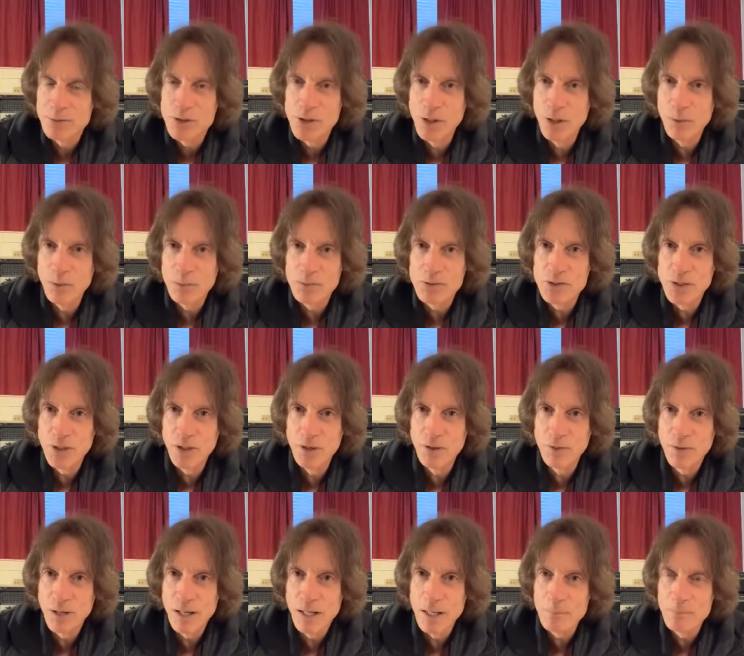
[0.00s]
So,
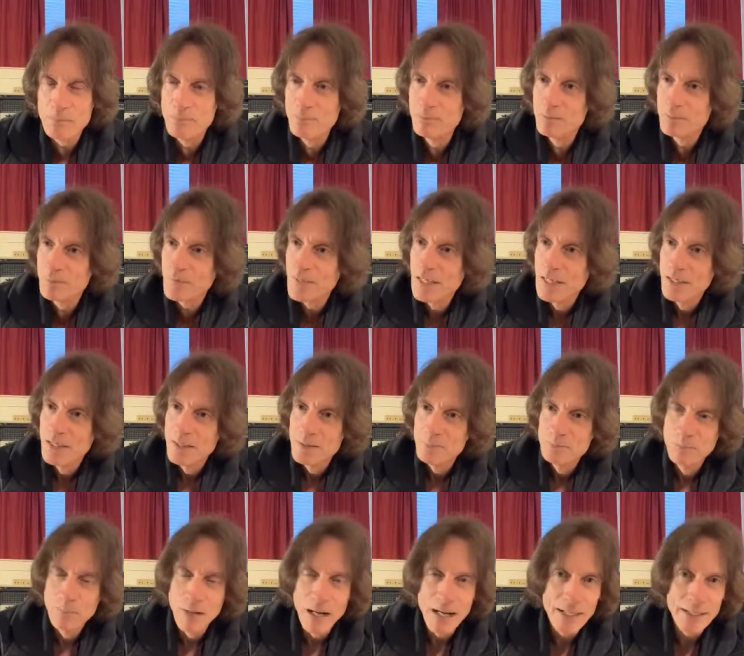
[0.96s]
so um,
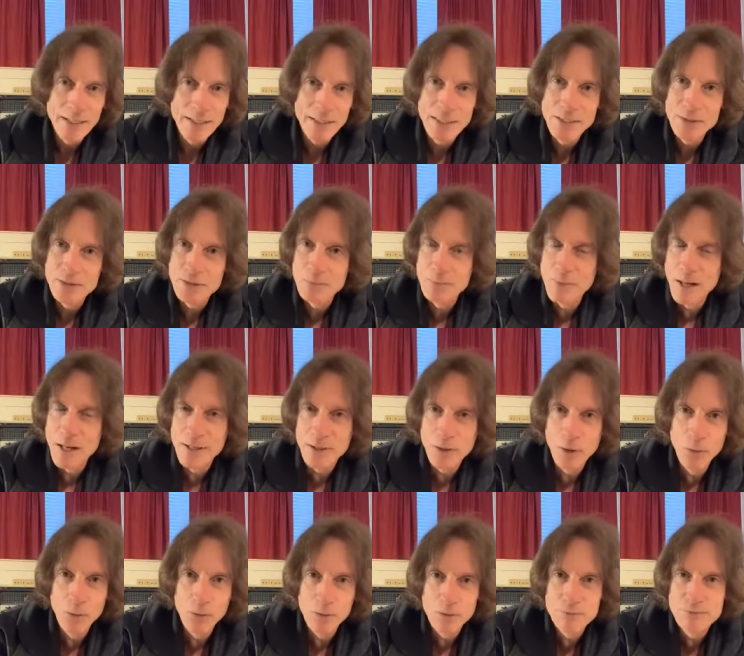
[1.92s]
my either my
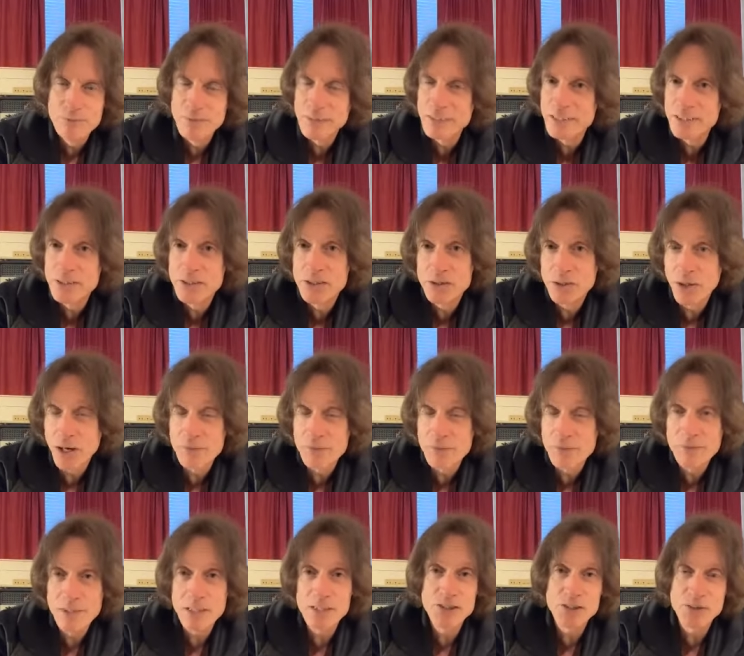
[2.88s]
old vintage
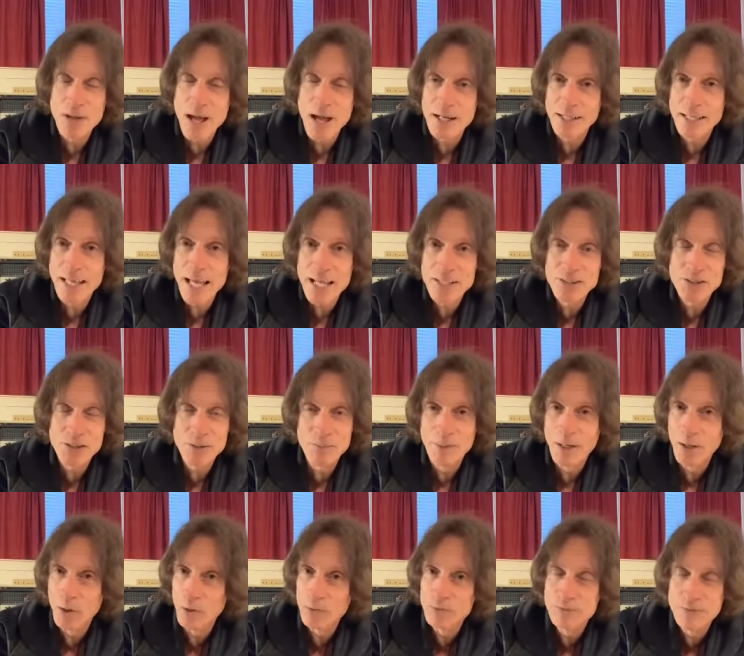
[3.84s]
Charvel Stratocaster or my
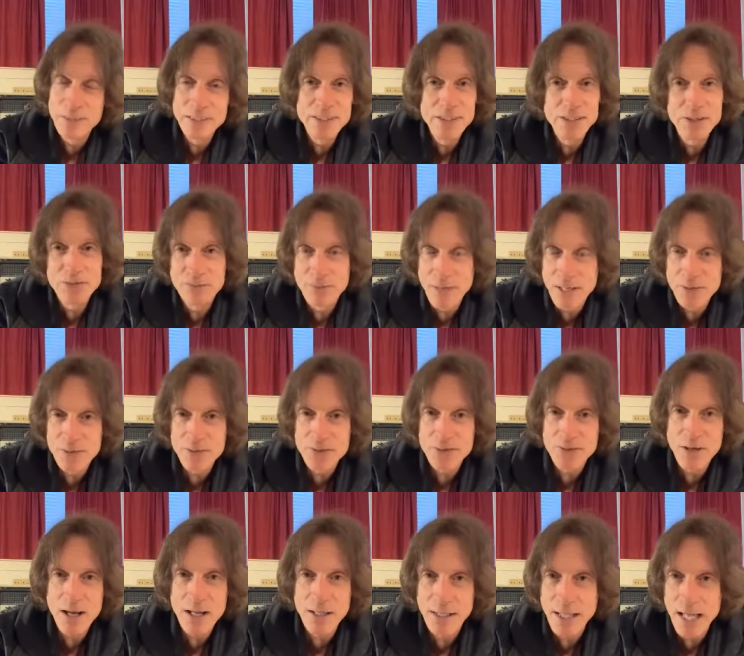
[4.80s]
old vintage Fender
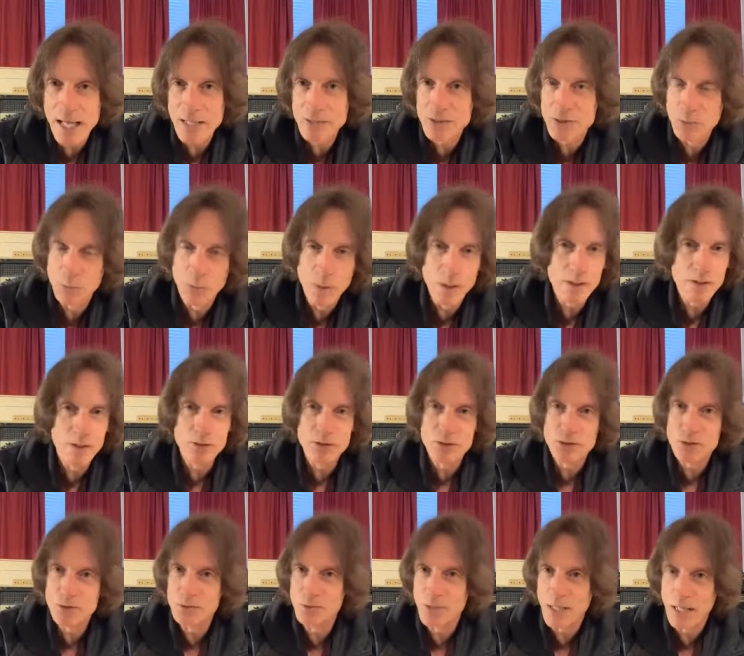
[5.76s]
Stratocaster, one of those
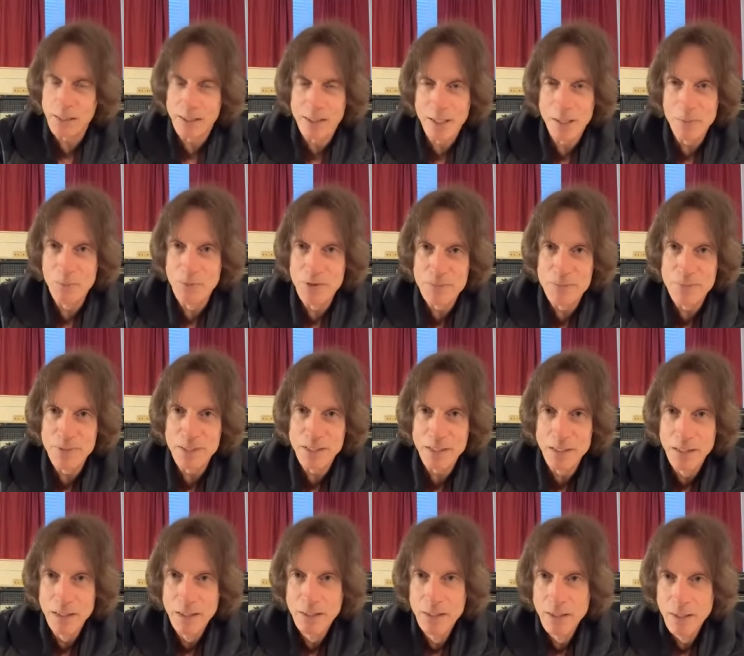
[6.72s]
two got to come with me,
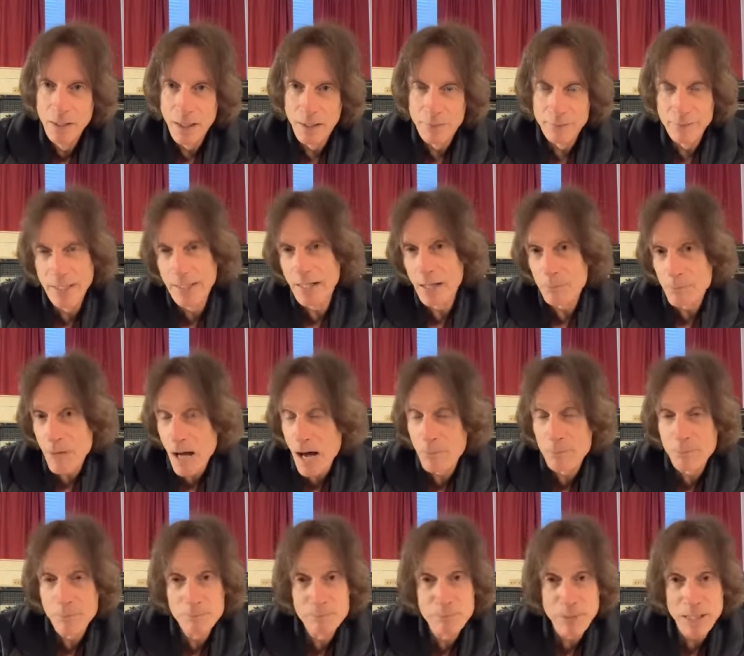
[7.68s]
and then I'm
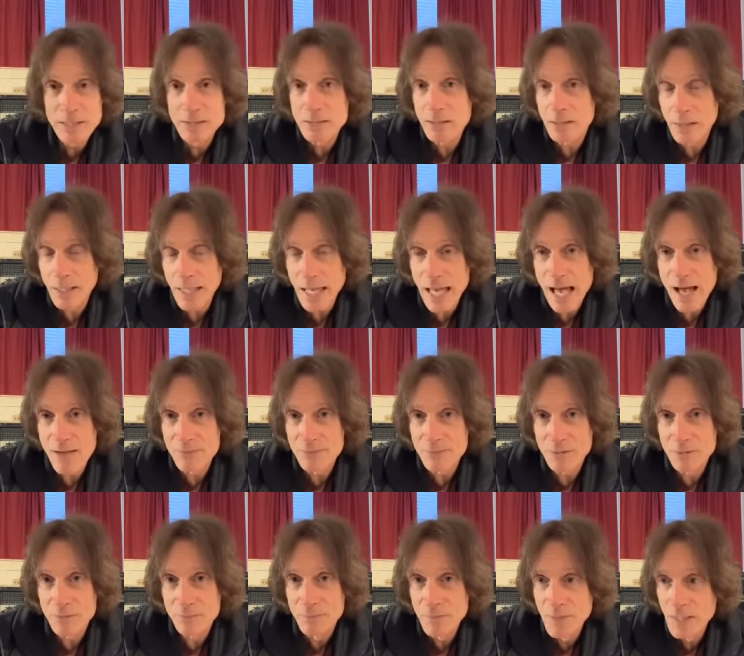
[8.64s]
I'm basically
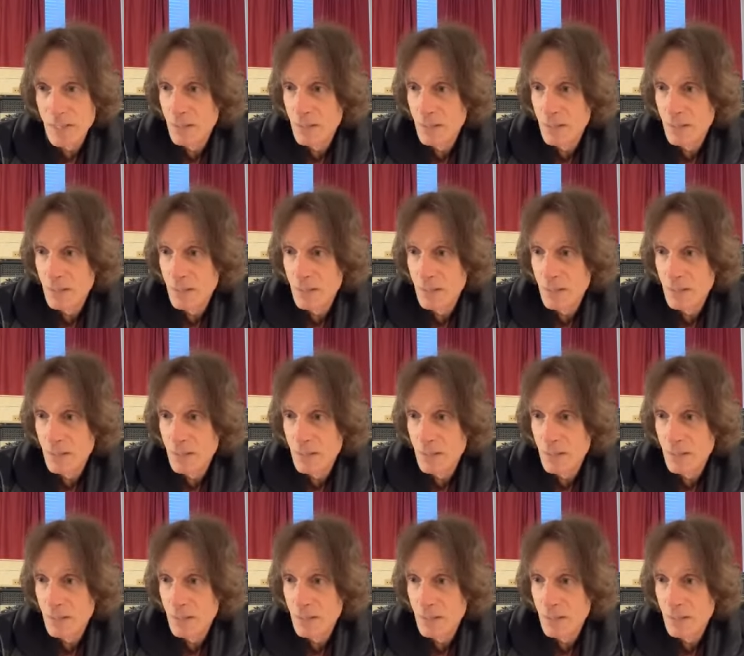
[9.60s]
having